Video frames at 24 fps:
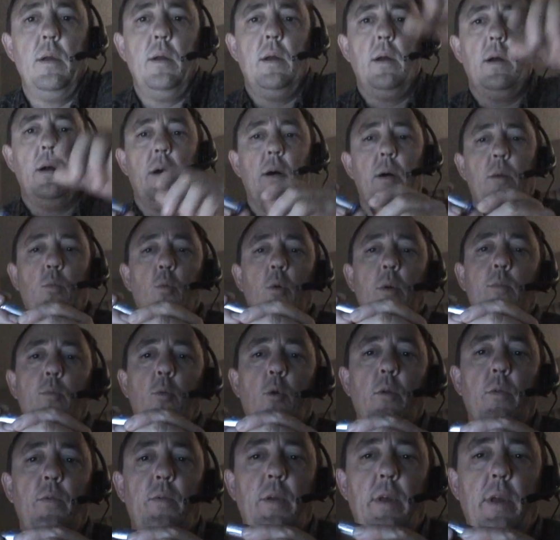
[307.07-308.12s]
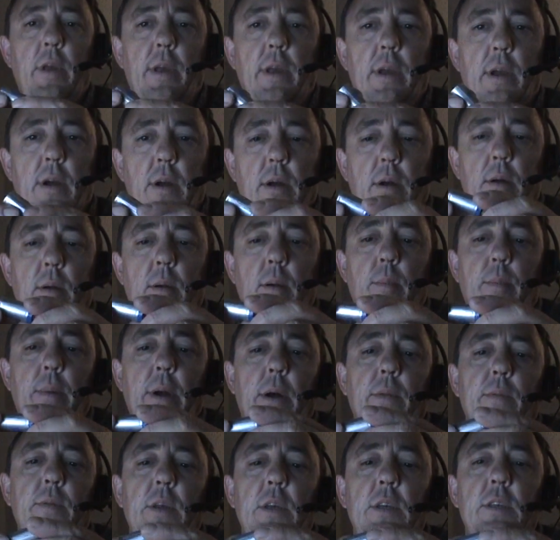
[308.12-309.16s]
One more thing
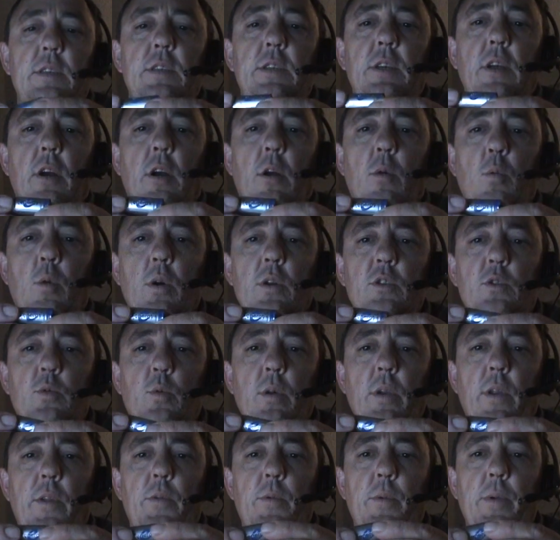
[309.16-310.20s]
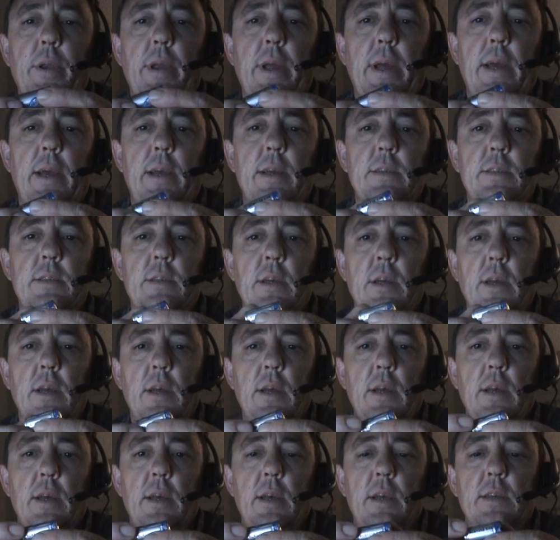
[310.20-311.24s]
about these CR123a's
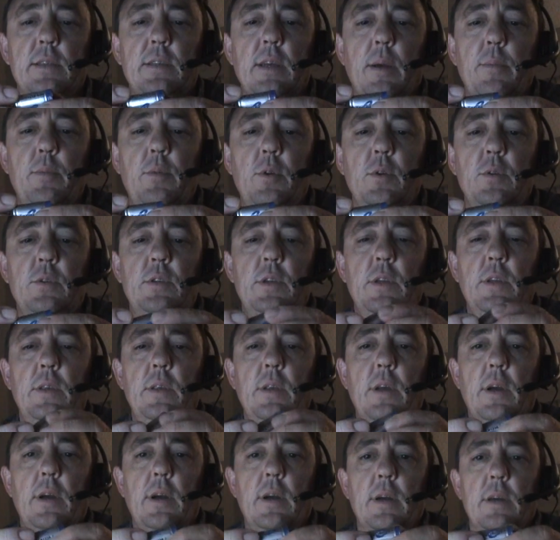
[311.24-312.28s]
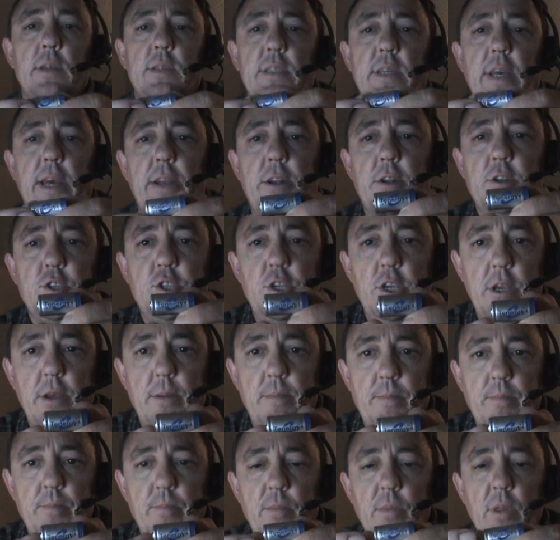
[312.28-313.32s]
is I'm using Tenergy.
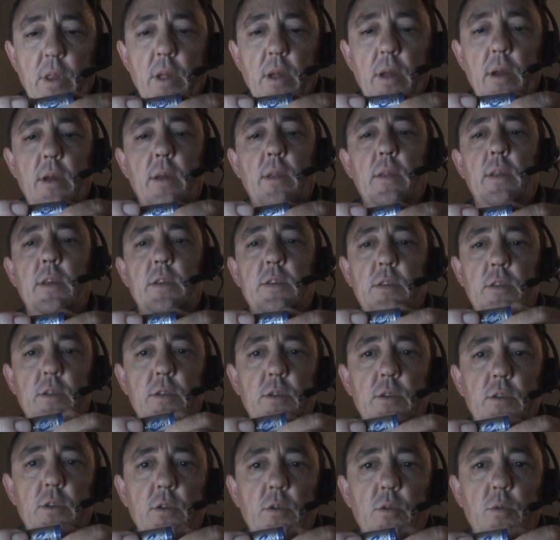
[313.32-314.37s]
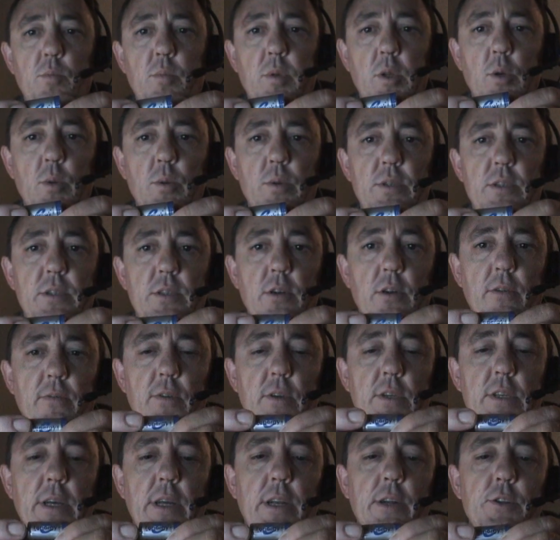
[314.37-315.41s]
These are the new blue and silver
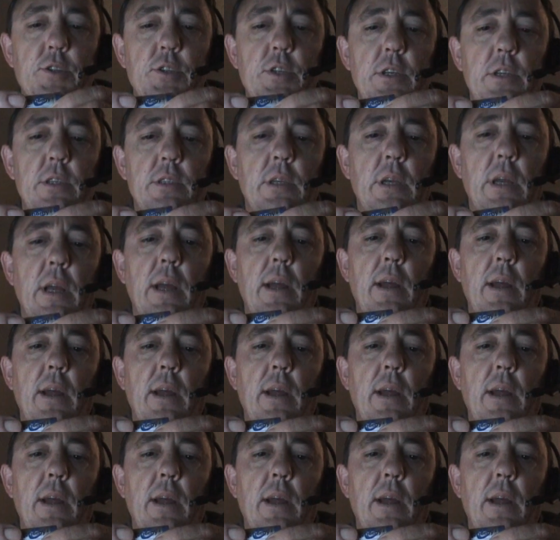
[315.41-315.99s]
Tenergies.